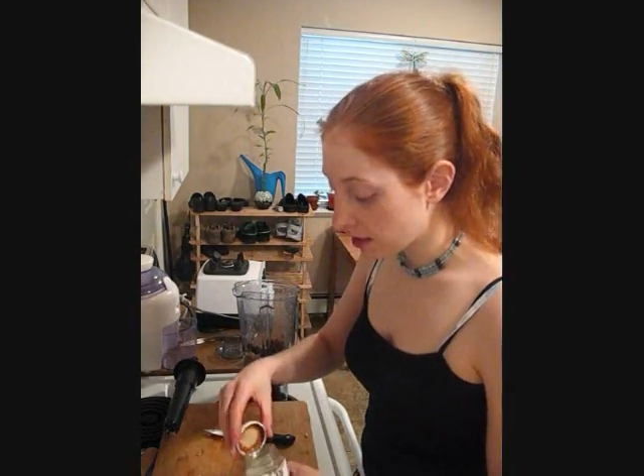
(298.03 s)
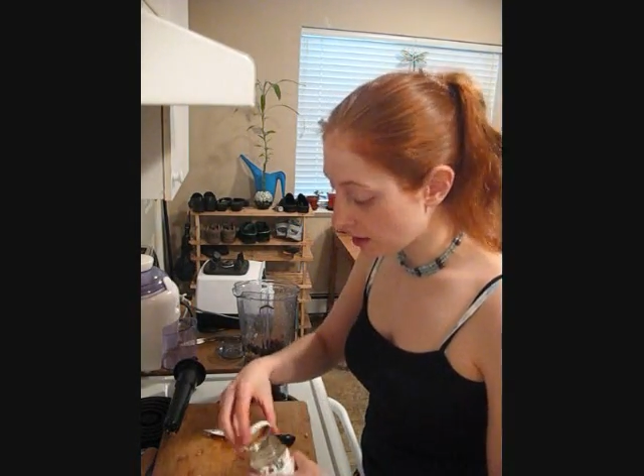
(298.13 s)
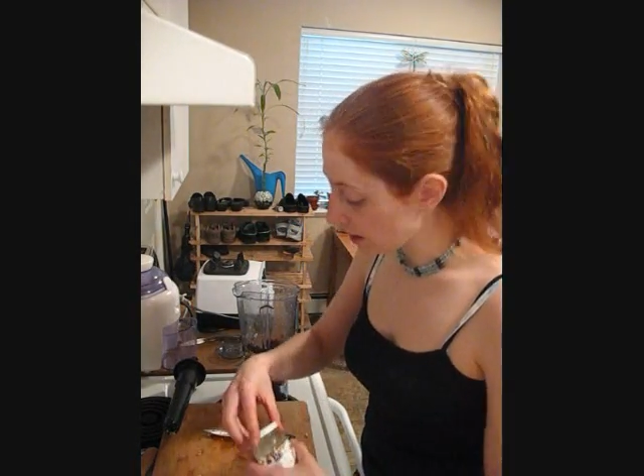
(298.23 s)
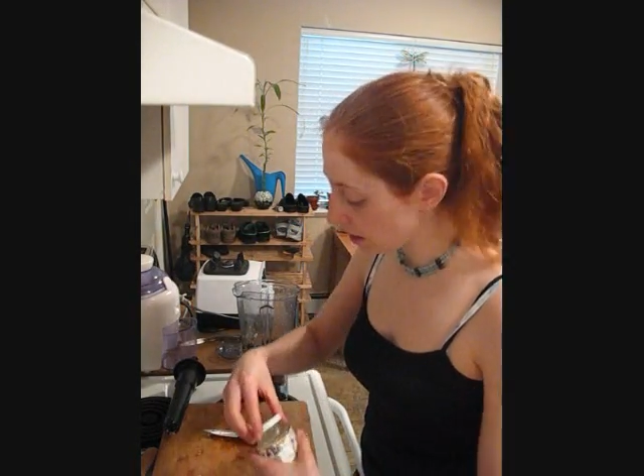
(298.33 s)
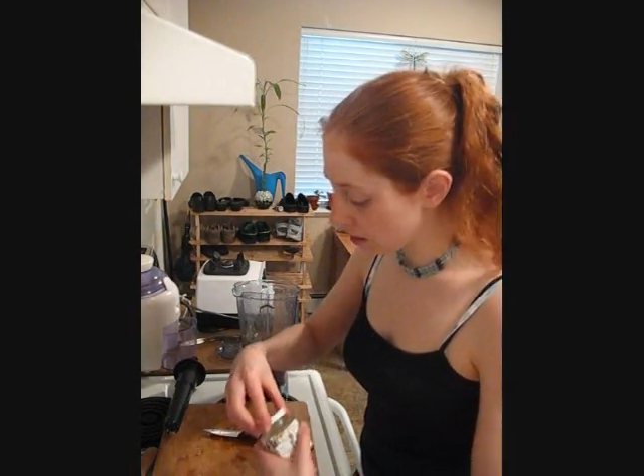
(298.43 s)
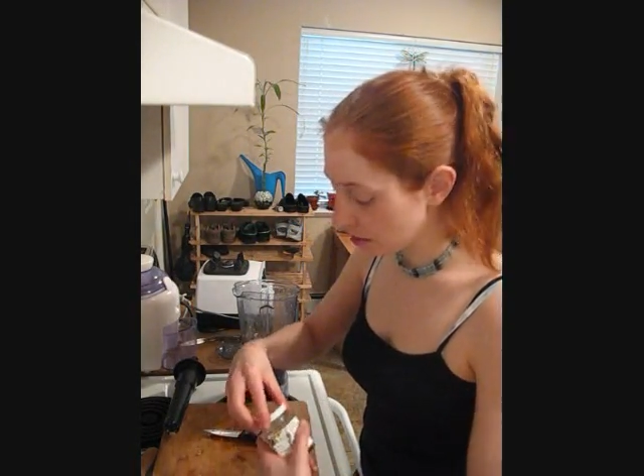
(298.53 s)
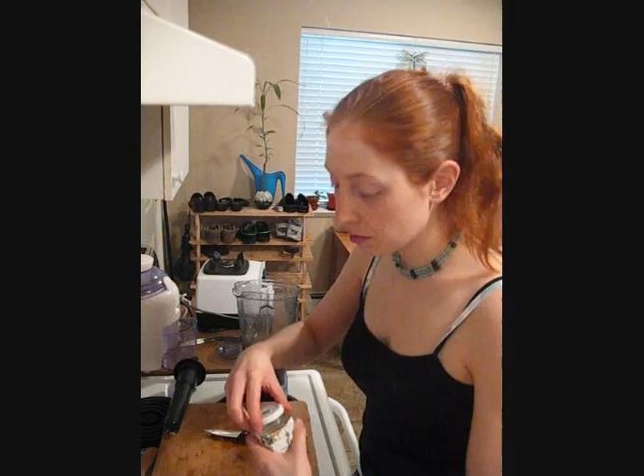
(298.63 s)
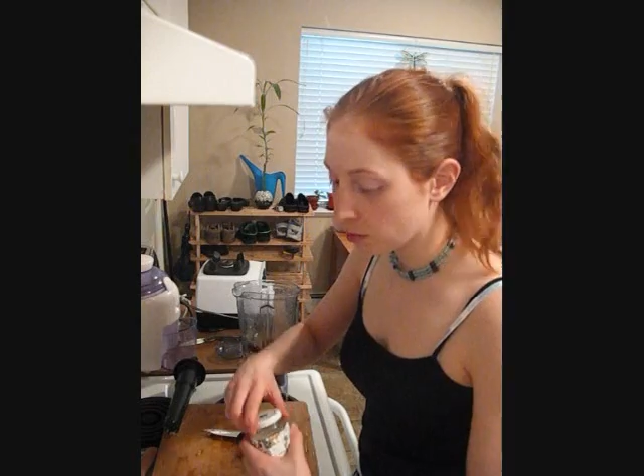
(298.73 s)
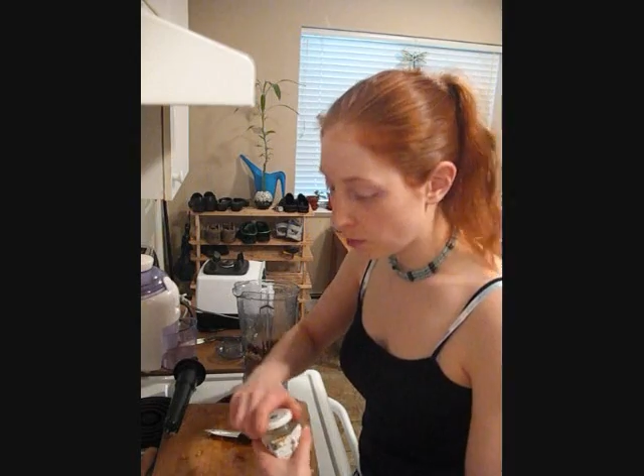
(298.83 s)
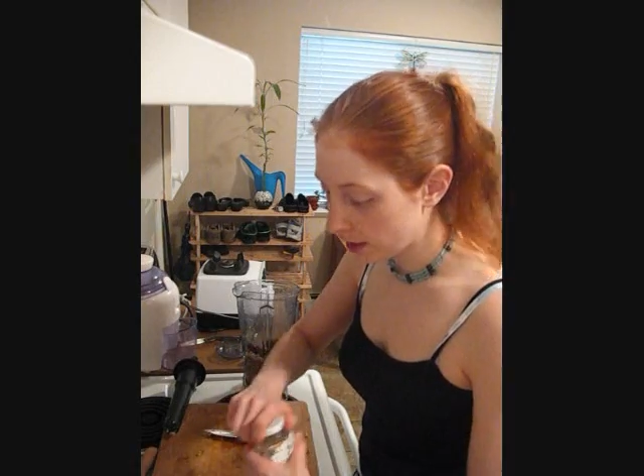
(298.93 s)
It
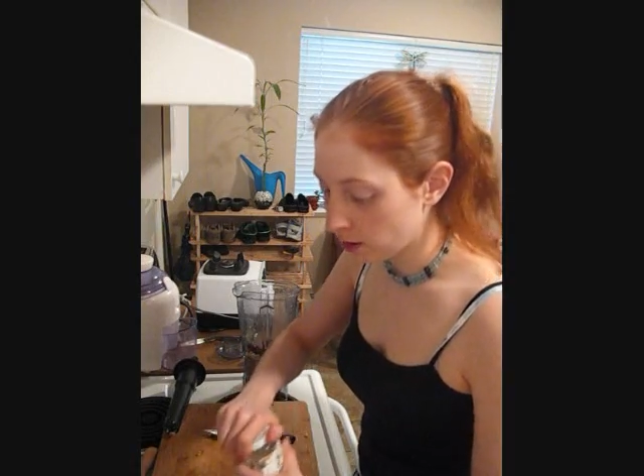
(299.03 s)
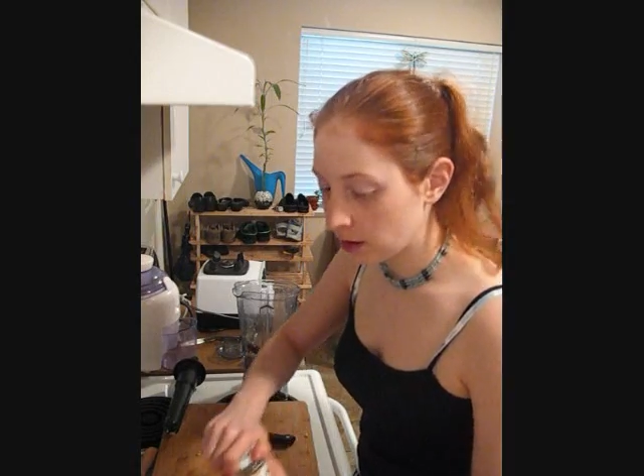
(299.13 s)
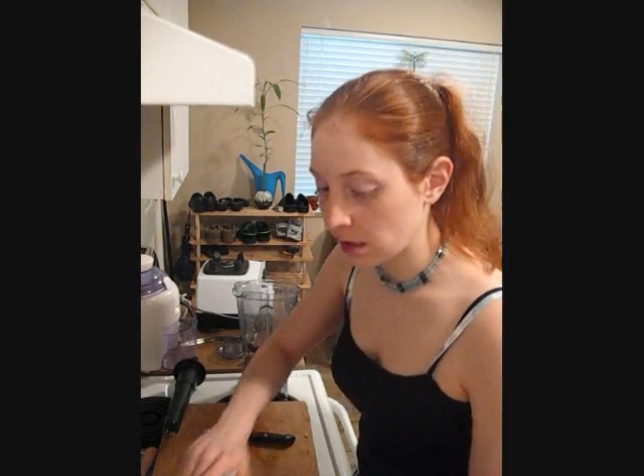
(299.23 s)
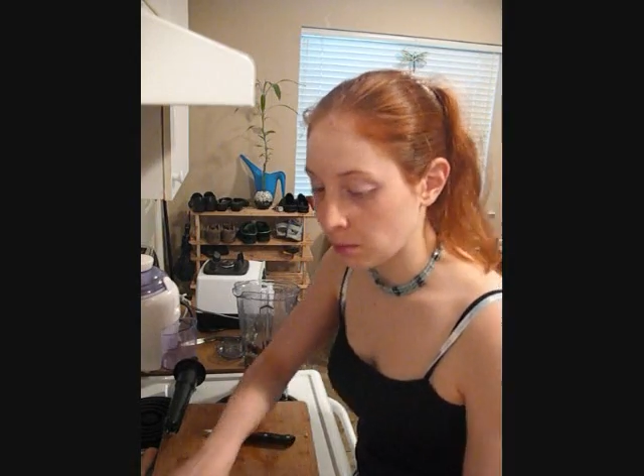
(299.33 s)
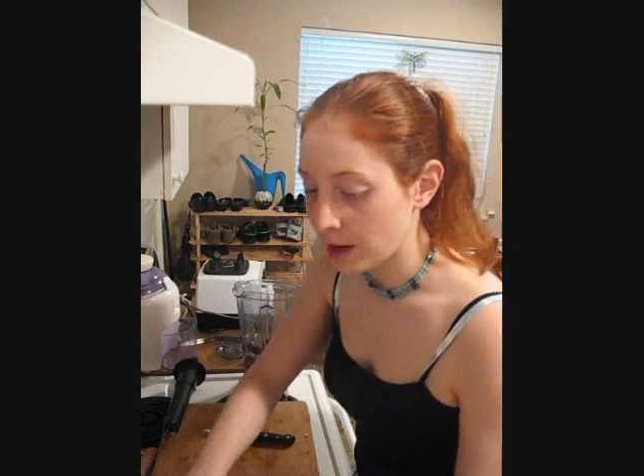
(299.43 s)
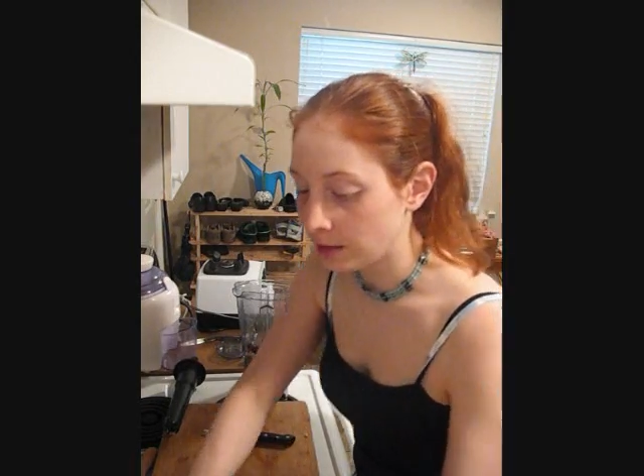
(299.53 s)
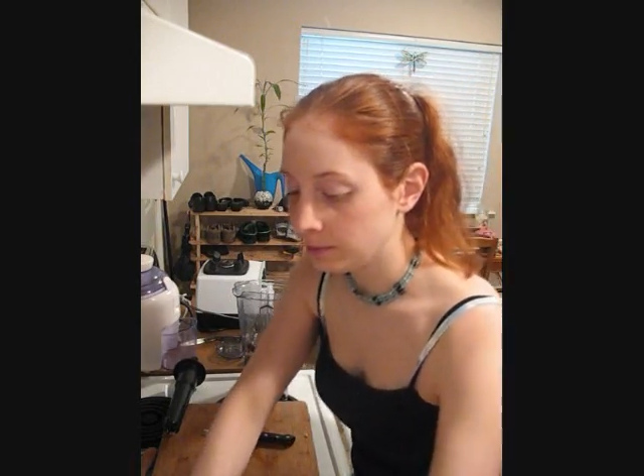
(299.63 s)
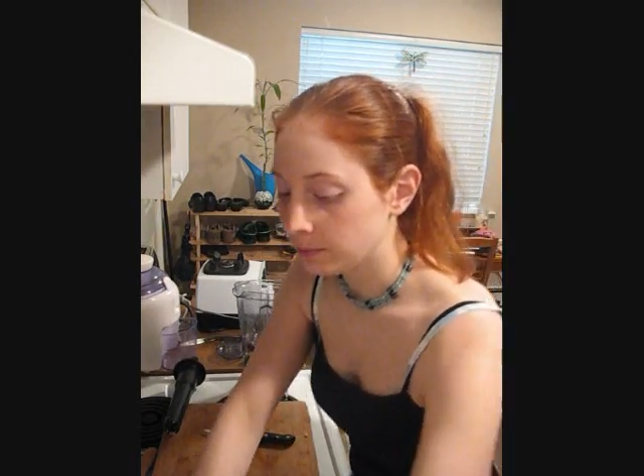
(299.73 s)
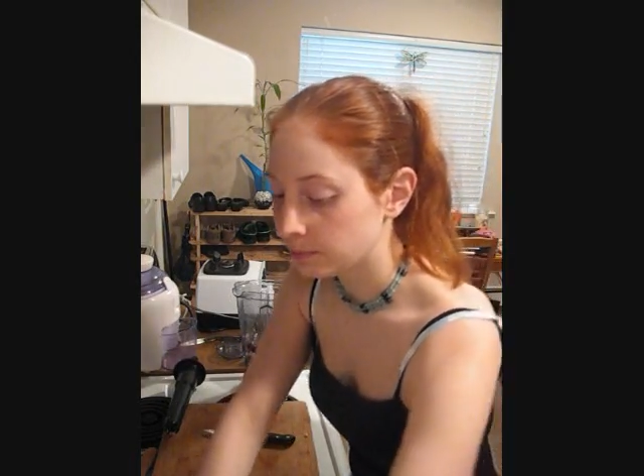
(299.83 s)
tastes quite good as well.